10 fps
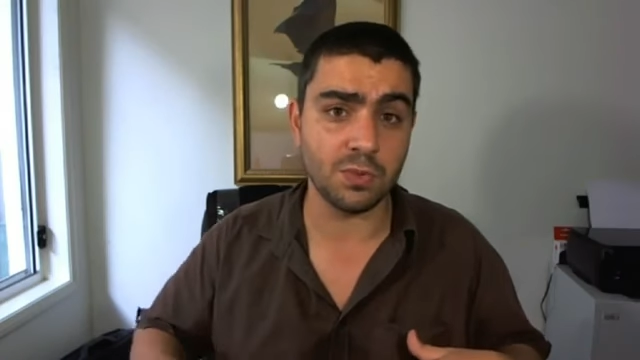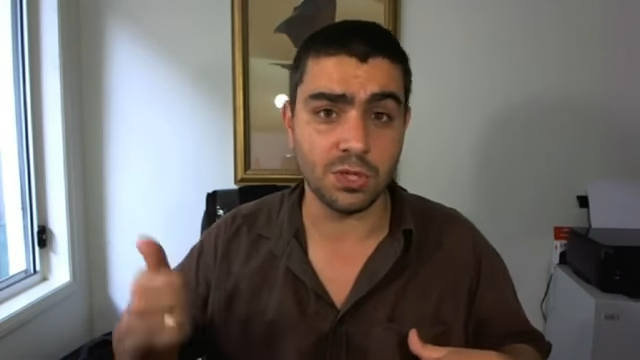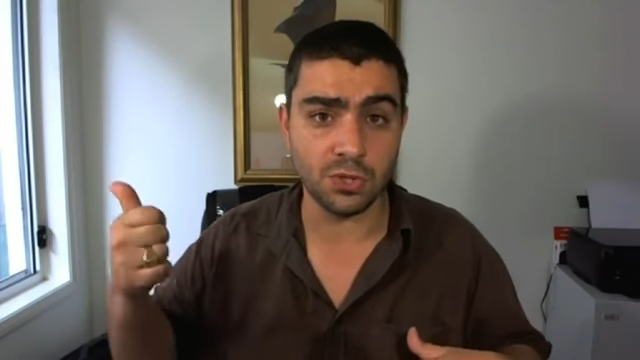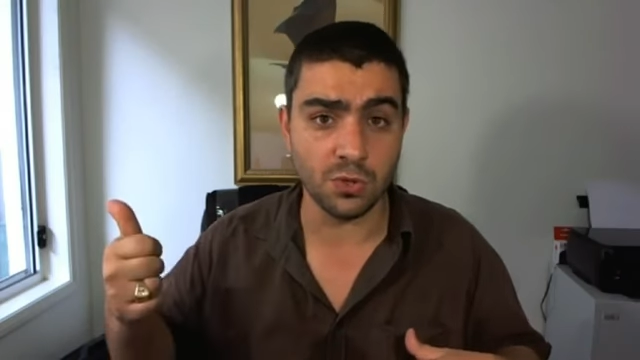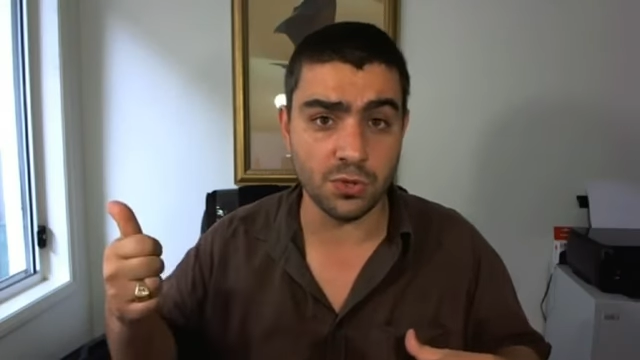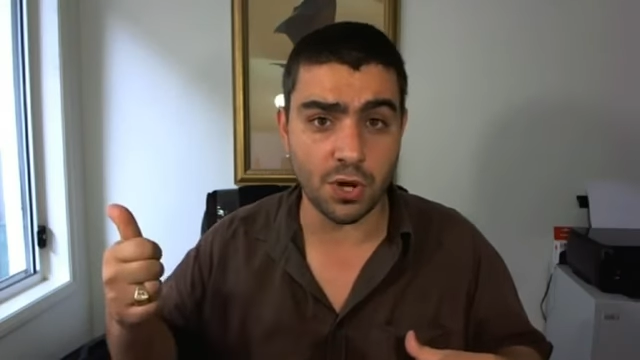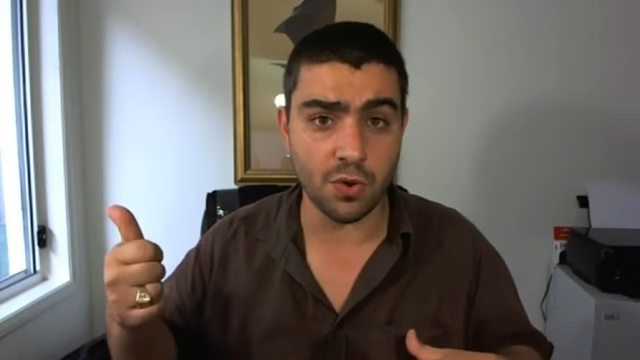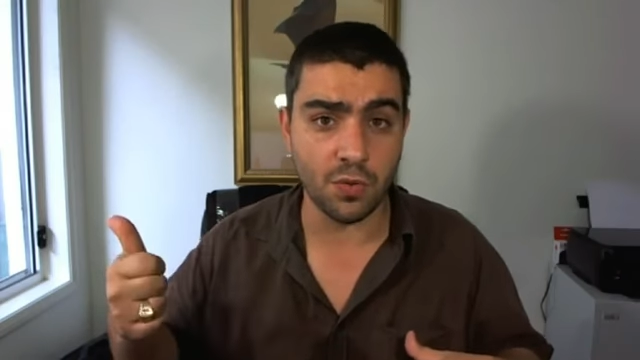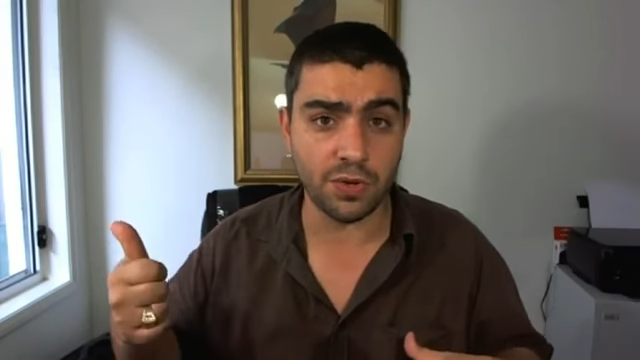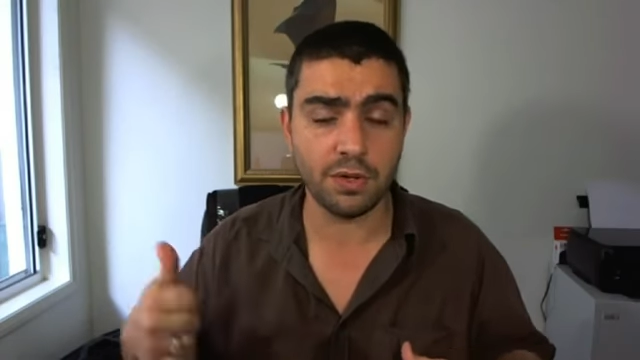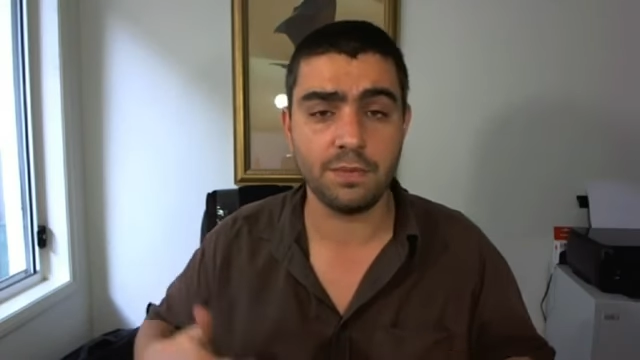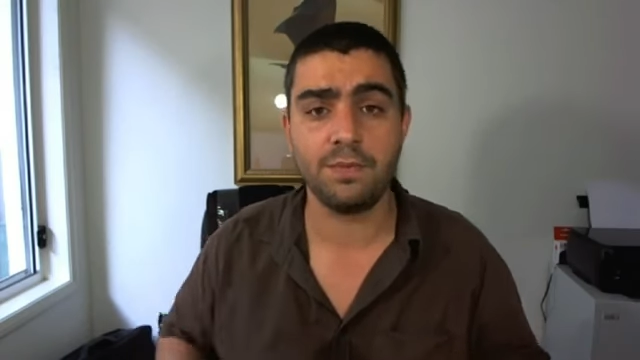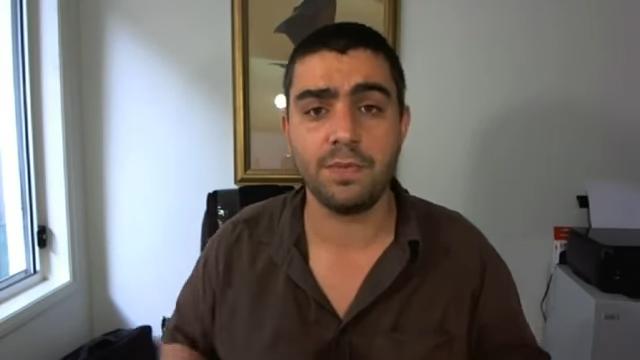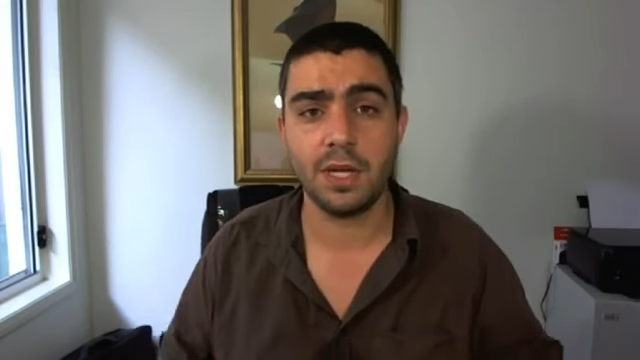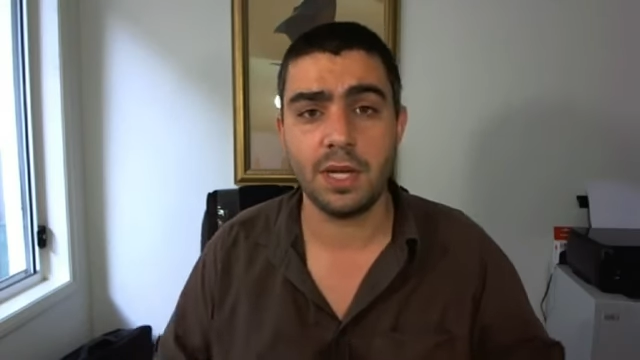which is also
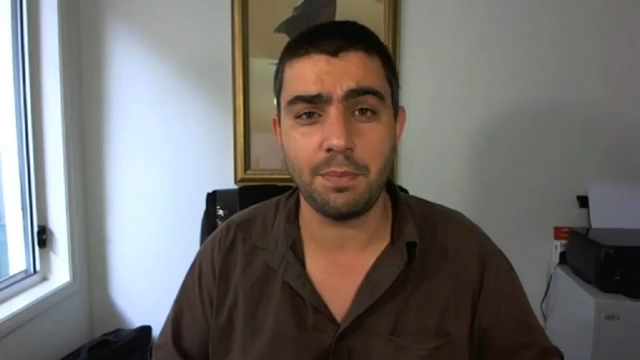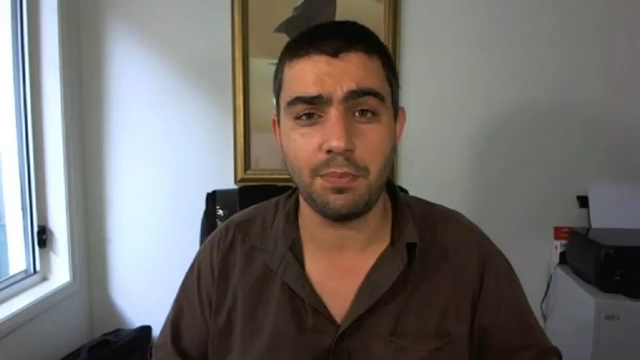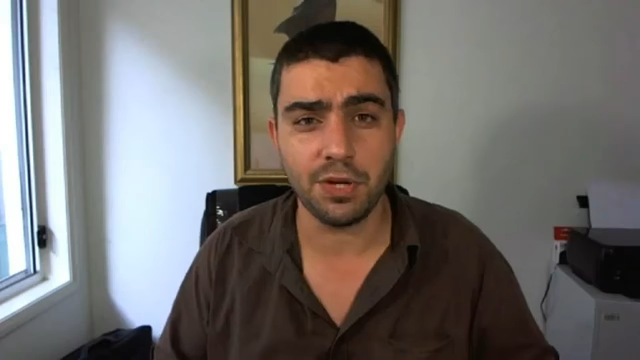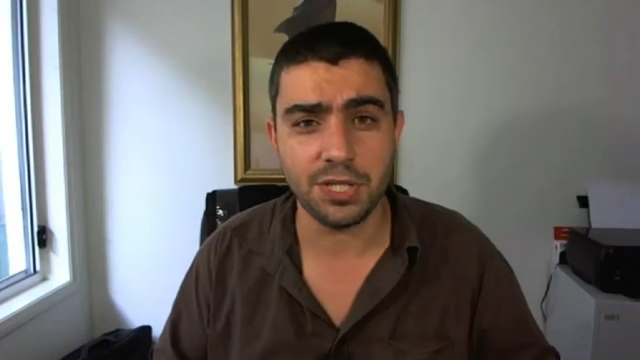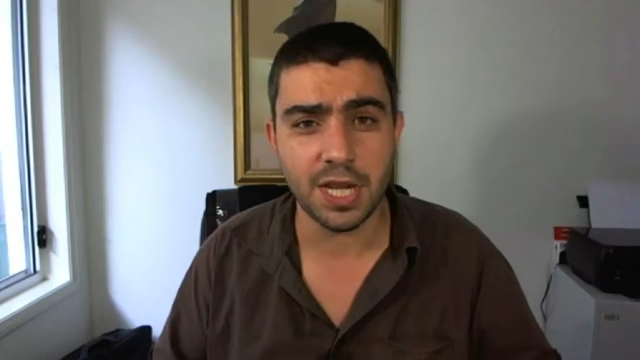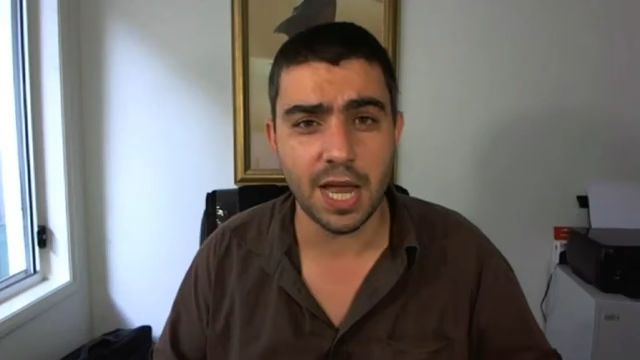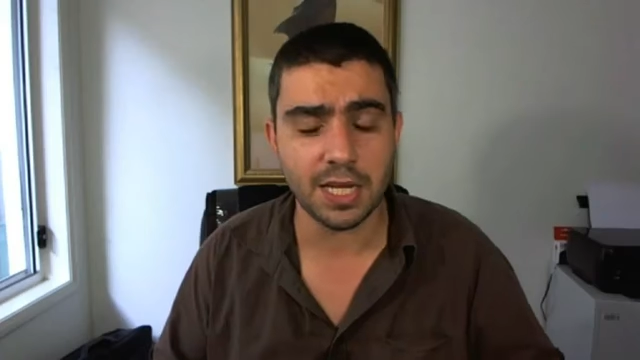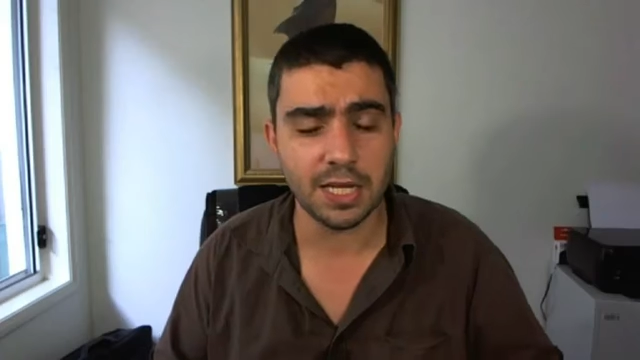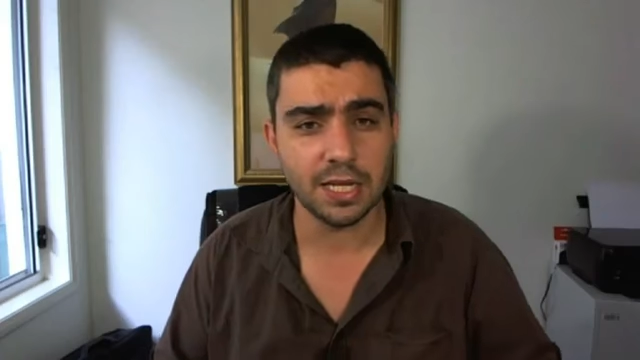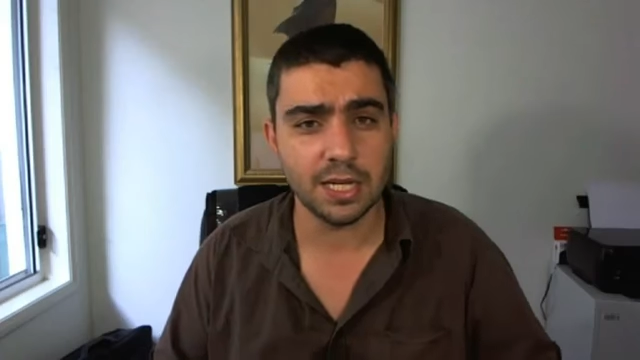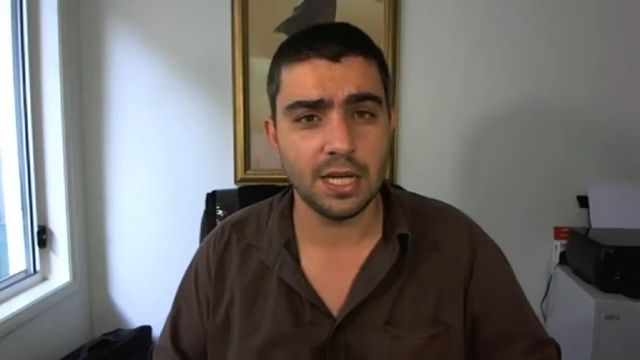appreciating,